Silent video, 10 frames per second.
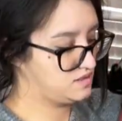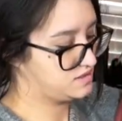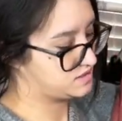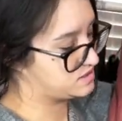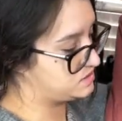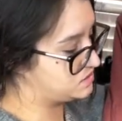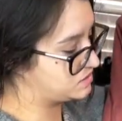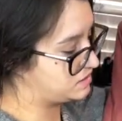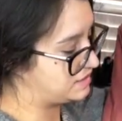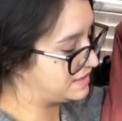It's a little
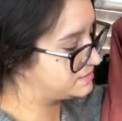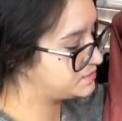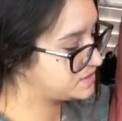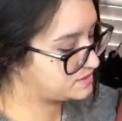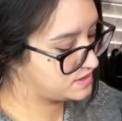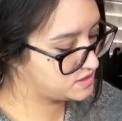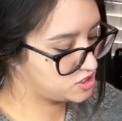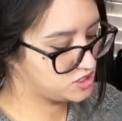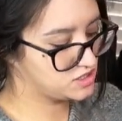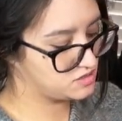collab that
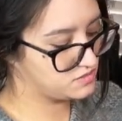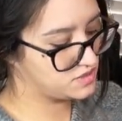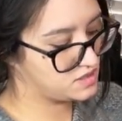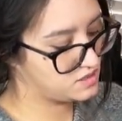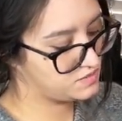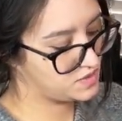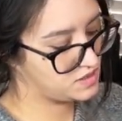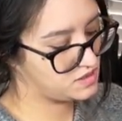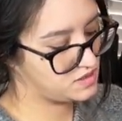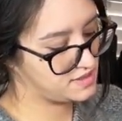she did with them.
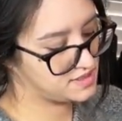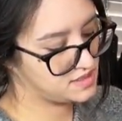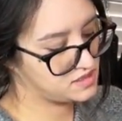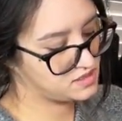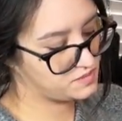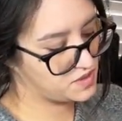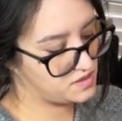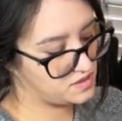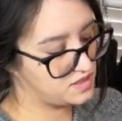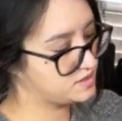It's size
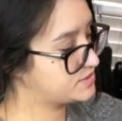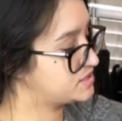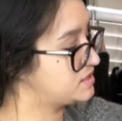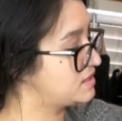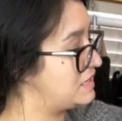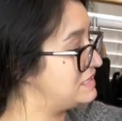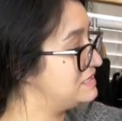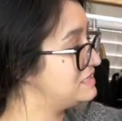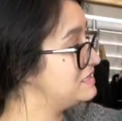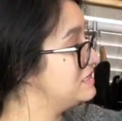small, 100%
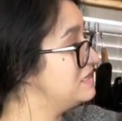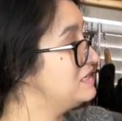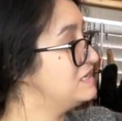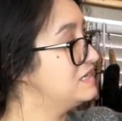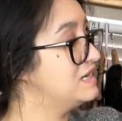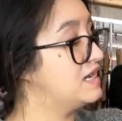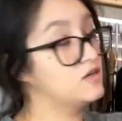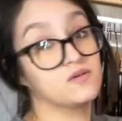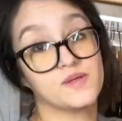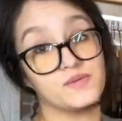cotton I
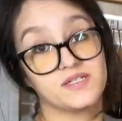don't remember